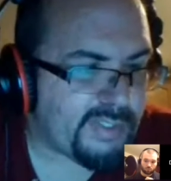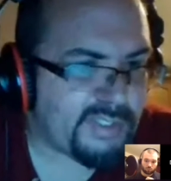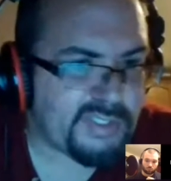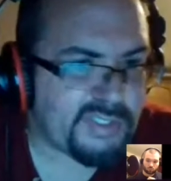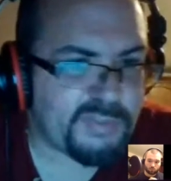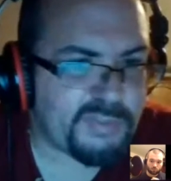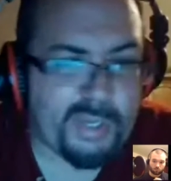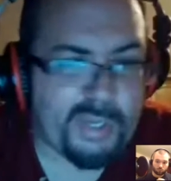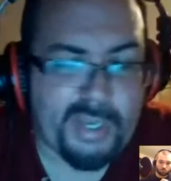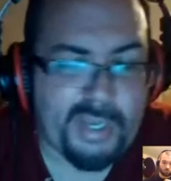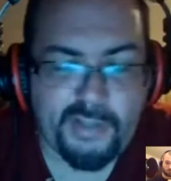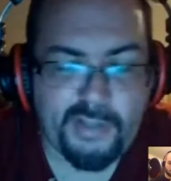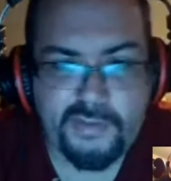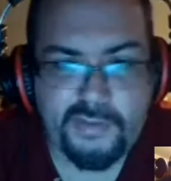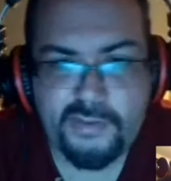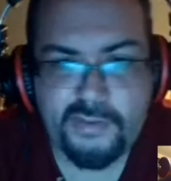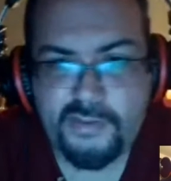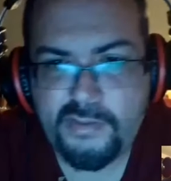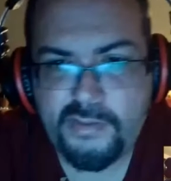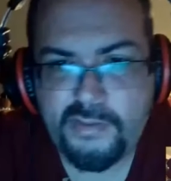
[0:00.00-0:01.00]
path,
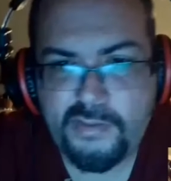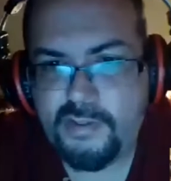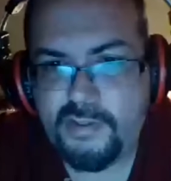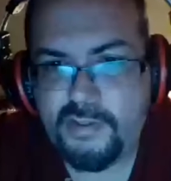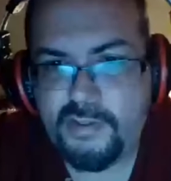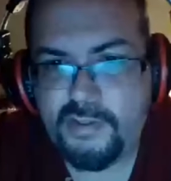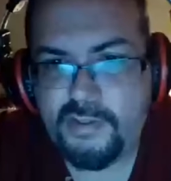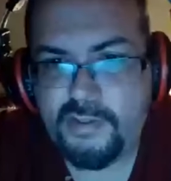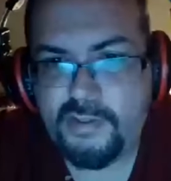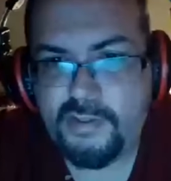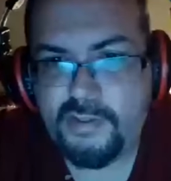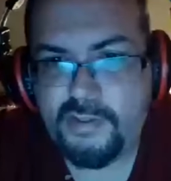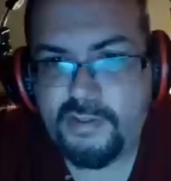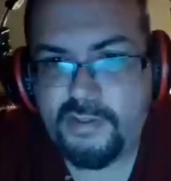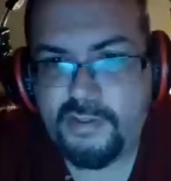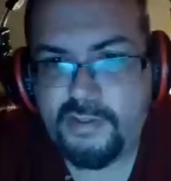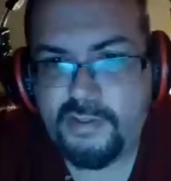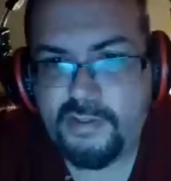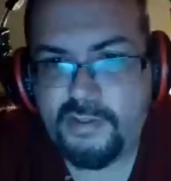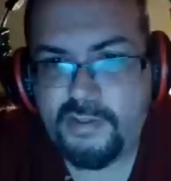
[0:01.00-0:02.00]
and
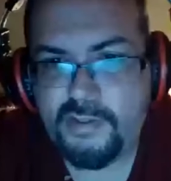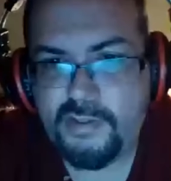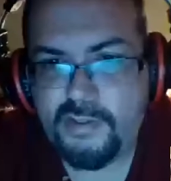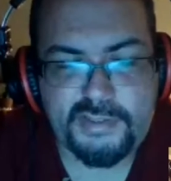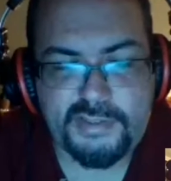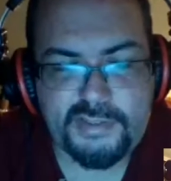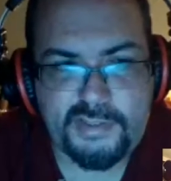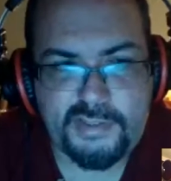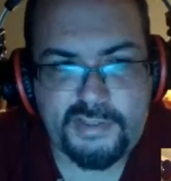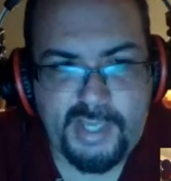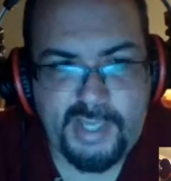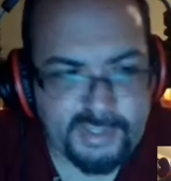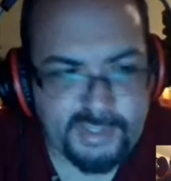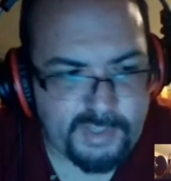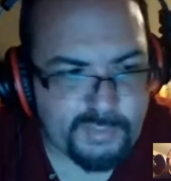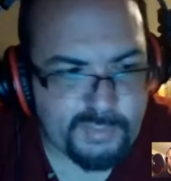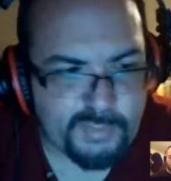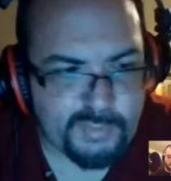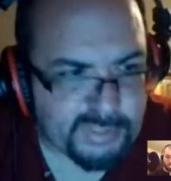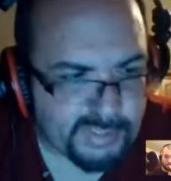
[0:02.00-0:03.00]
it's got
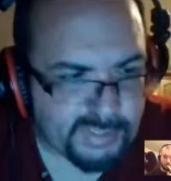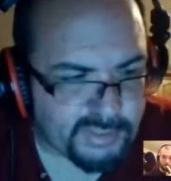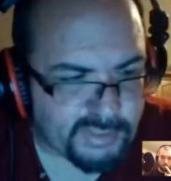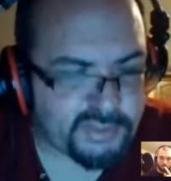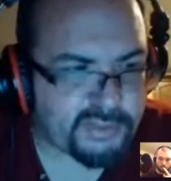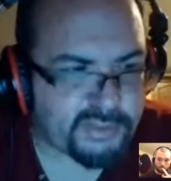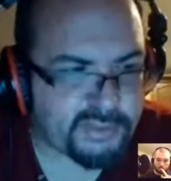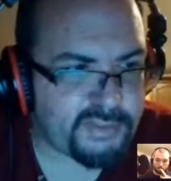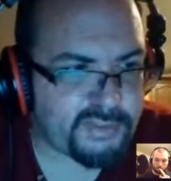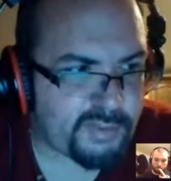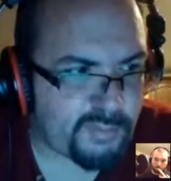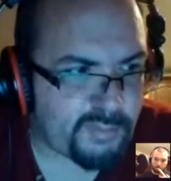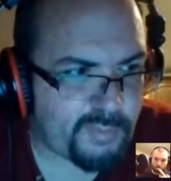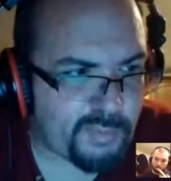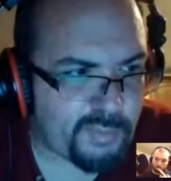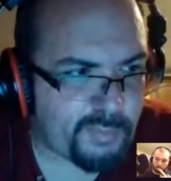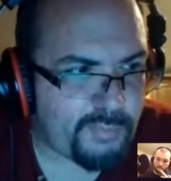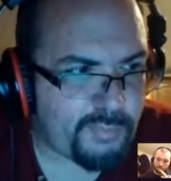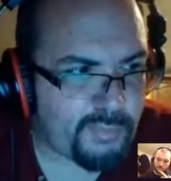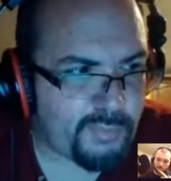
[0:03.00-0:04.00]
the potential to
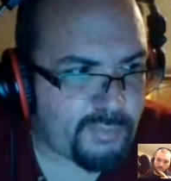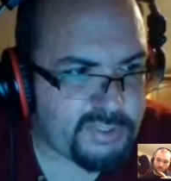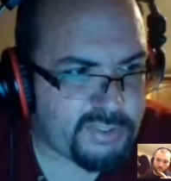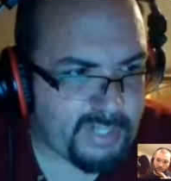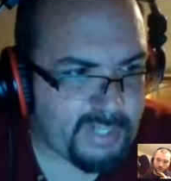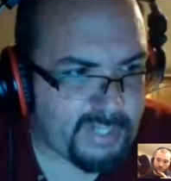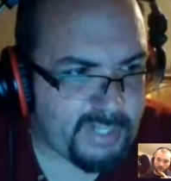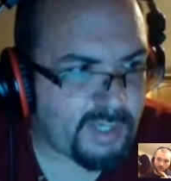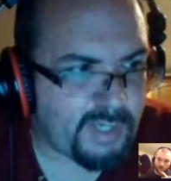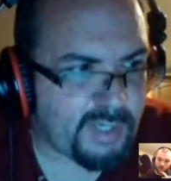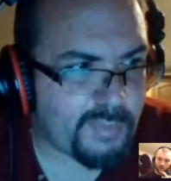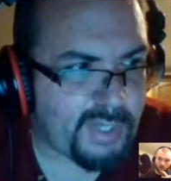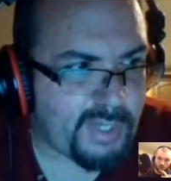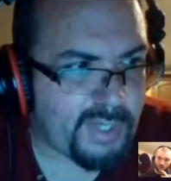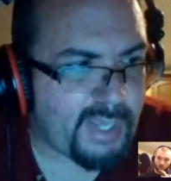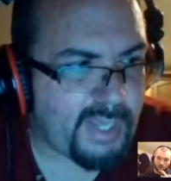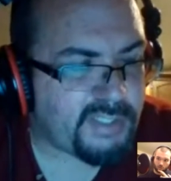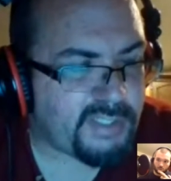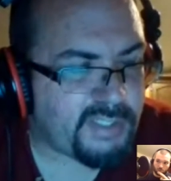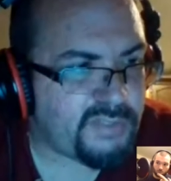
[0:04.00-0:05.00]
shake up
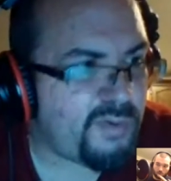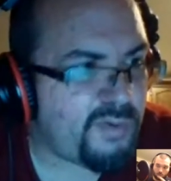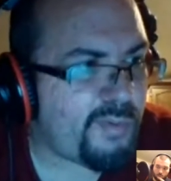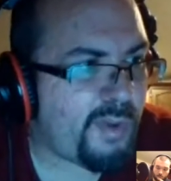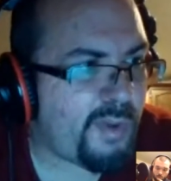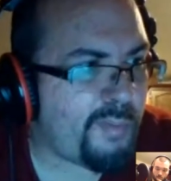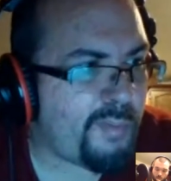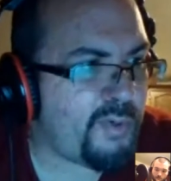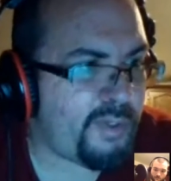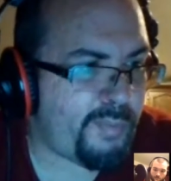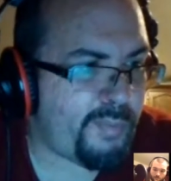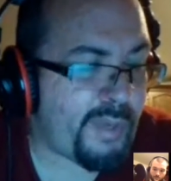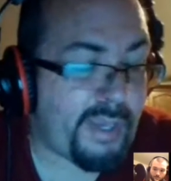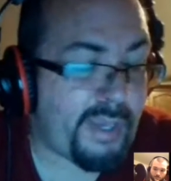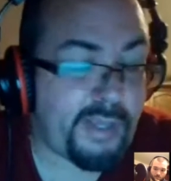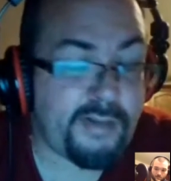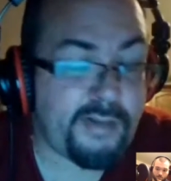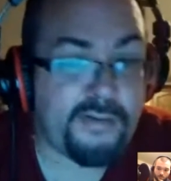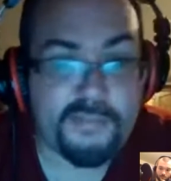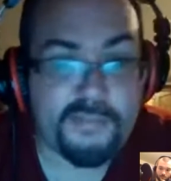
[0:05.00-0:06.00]
college football pretty bad.